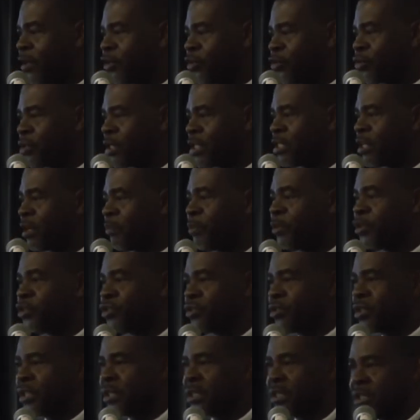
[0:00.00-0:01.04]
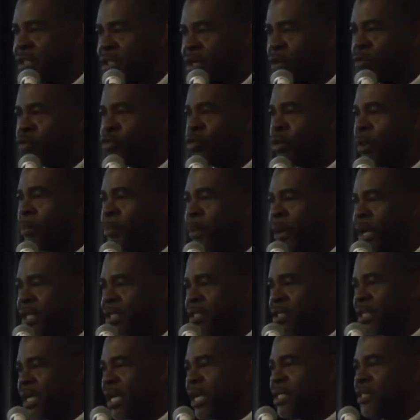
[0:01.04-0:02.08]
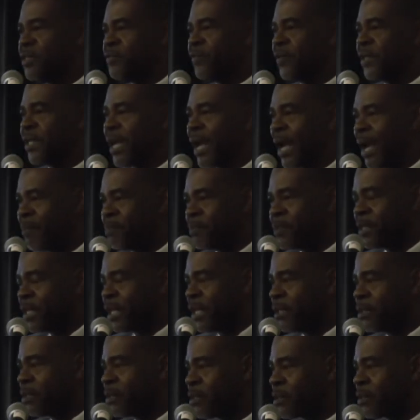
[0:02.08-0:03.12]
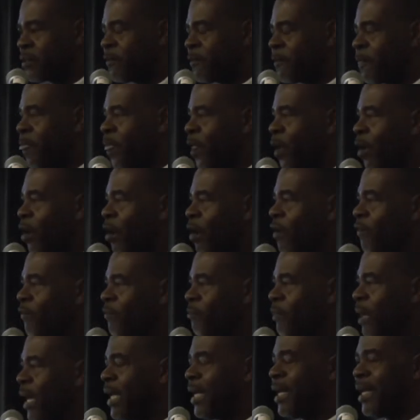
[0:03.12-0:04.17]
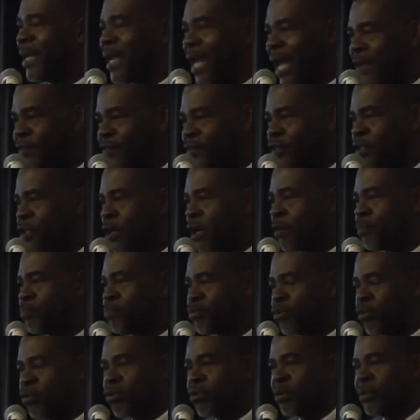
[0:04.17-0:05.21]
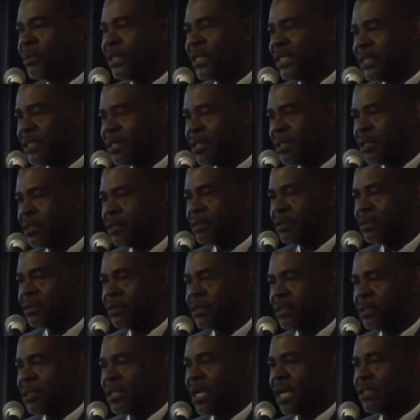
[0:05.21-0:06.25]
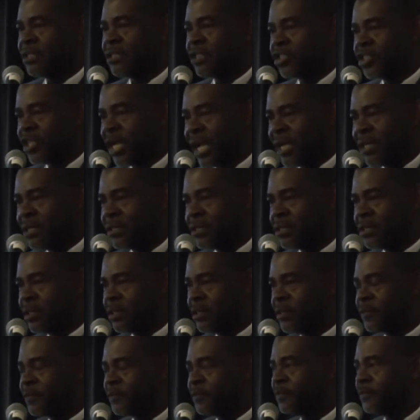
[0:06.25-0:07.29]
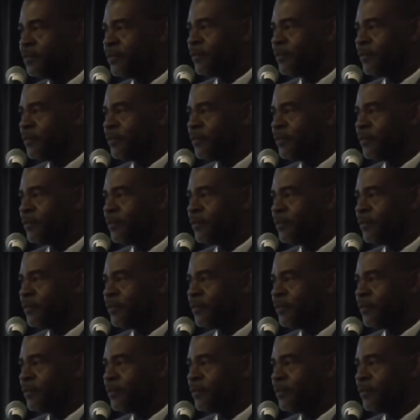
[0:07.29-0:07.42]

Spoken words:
I use this opportunity now to apologize for the absence of my livestock program leader, Dr. Challenger.